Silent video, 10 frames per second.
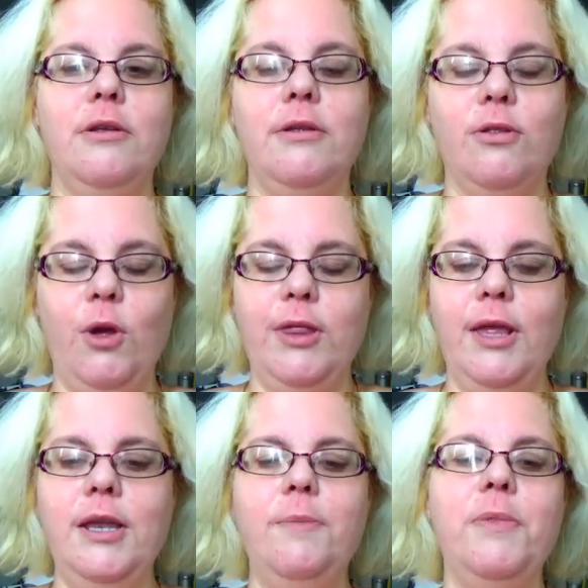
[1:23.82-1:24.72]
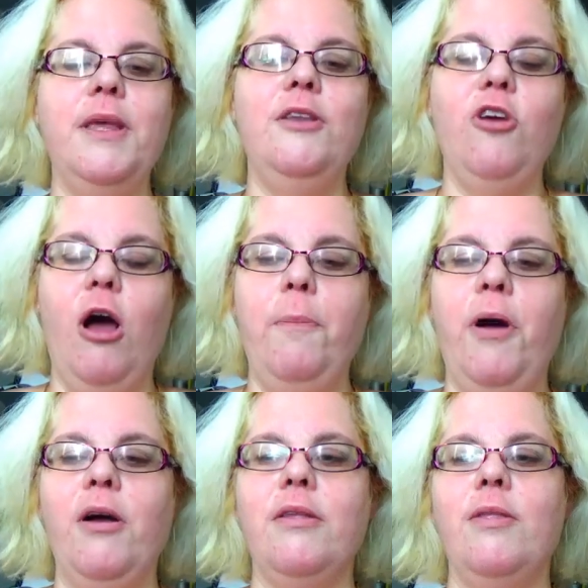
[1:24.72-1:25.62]
So I said Ipsy,
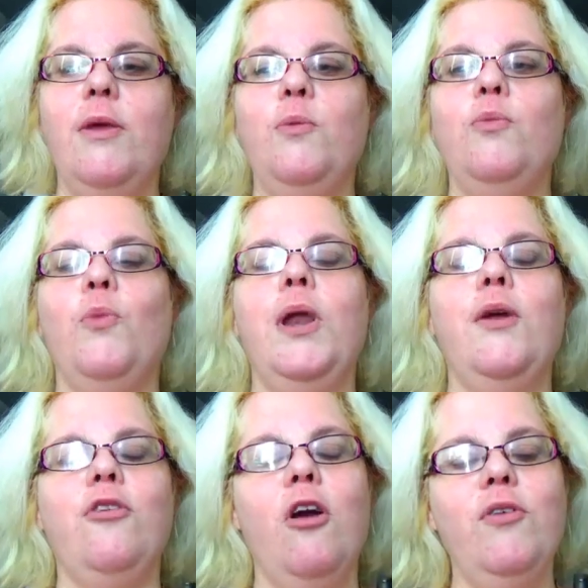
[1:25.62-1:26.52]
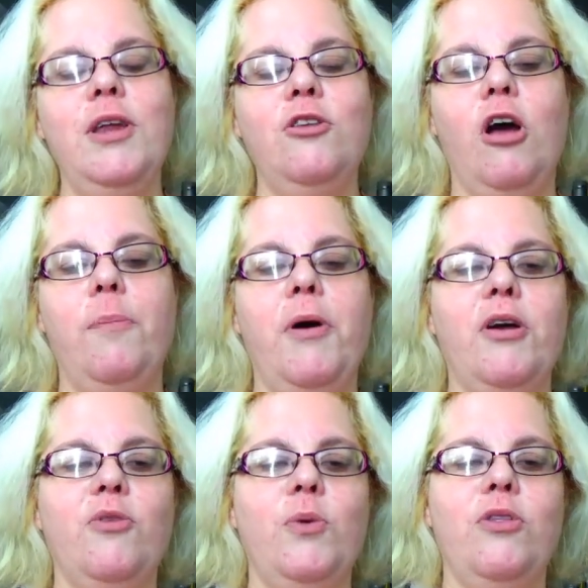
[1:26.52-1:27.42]
TopBox, and then when I got rid of
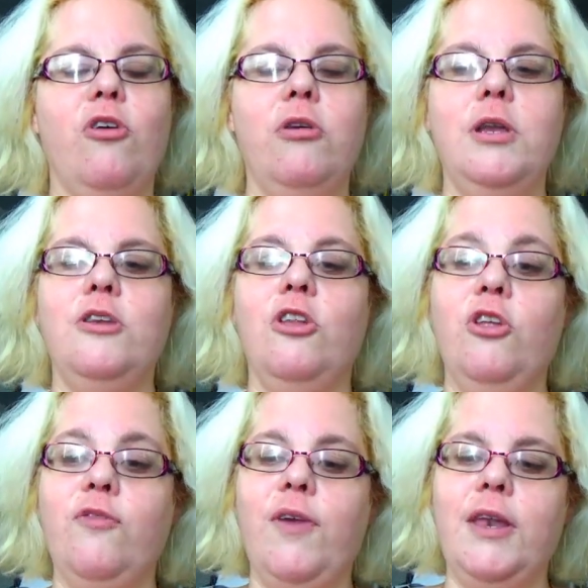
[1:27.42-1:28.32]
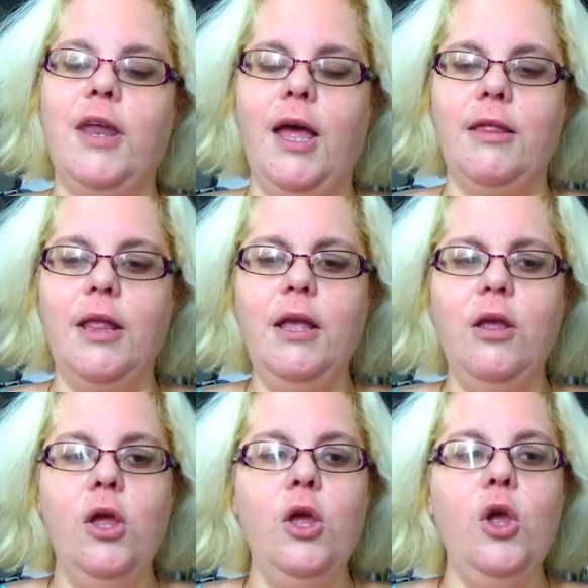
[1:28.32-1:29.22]
TopBox, we started into Look Fantastic,
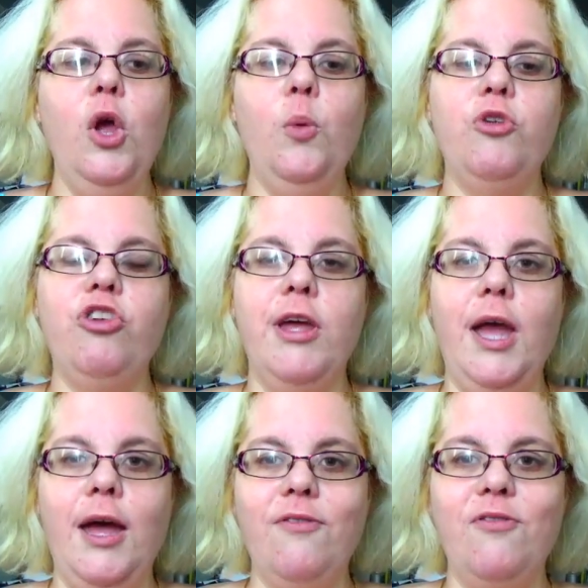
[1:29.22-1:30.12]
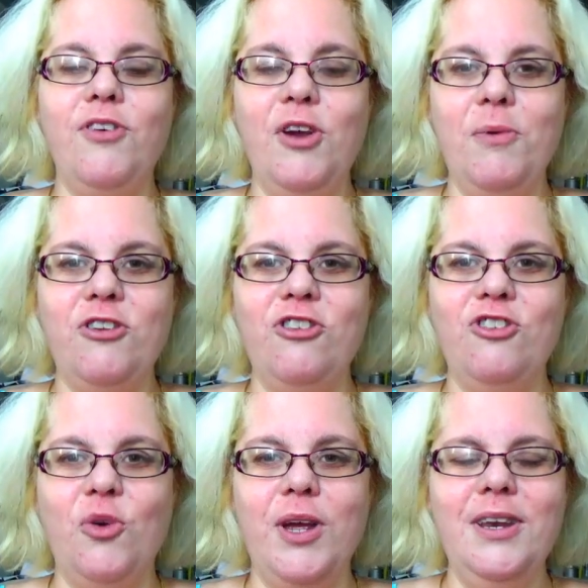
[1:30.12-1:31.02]
which I have very much
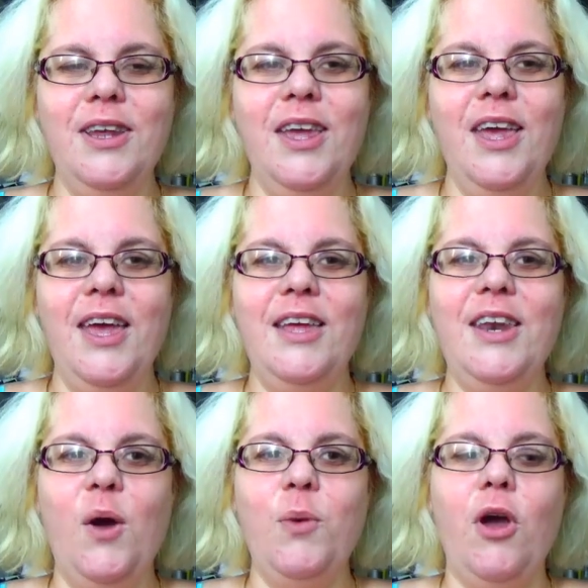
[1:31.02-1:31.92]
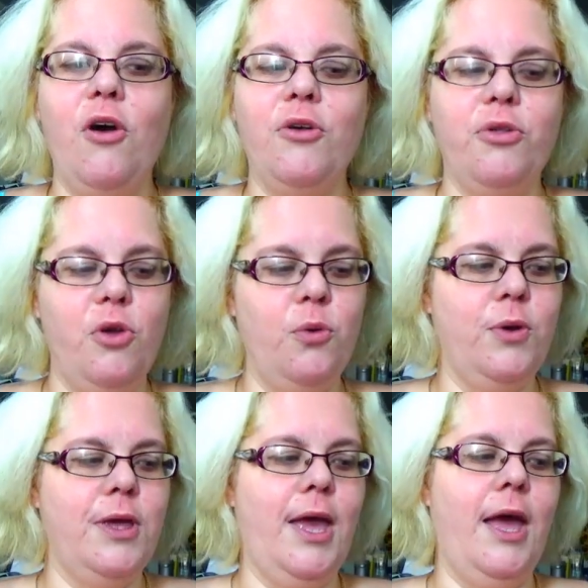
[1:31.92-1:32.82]
enjoyed. And now we also
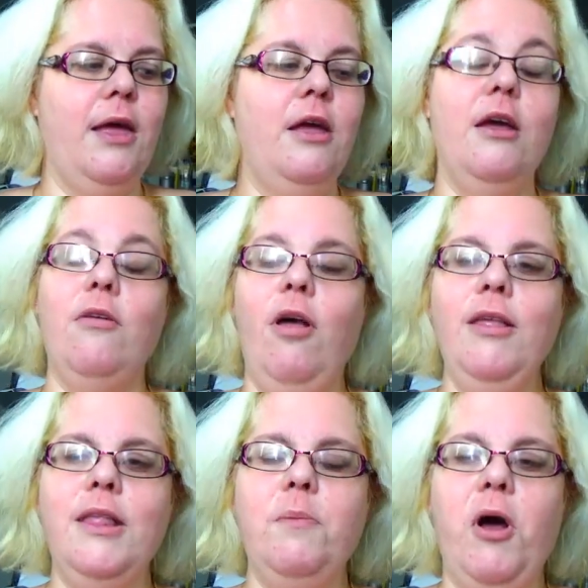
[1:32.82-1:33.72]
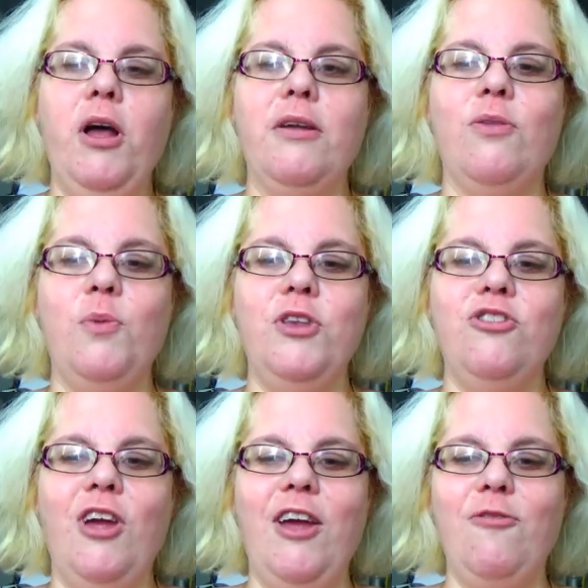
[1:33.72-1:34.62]
get Glossy Box,
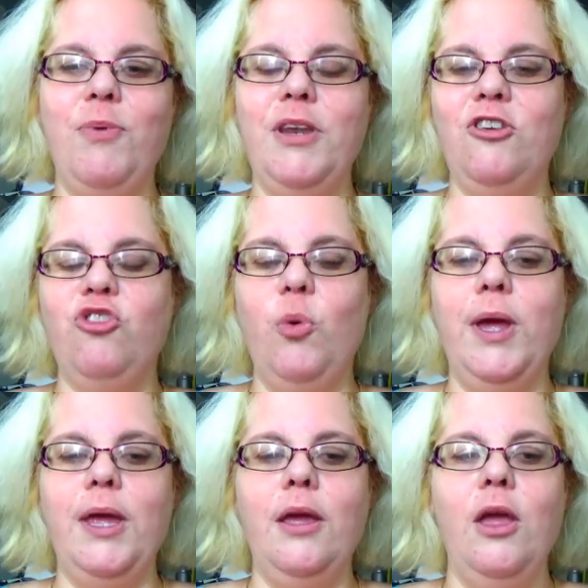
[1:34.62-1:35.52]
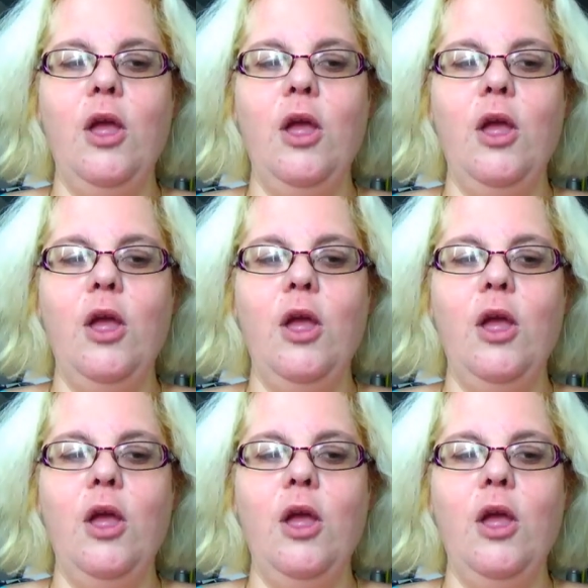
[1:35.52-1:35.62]
which I've been enjoying.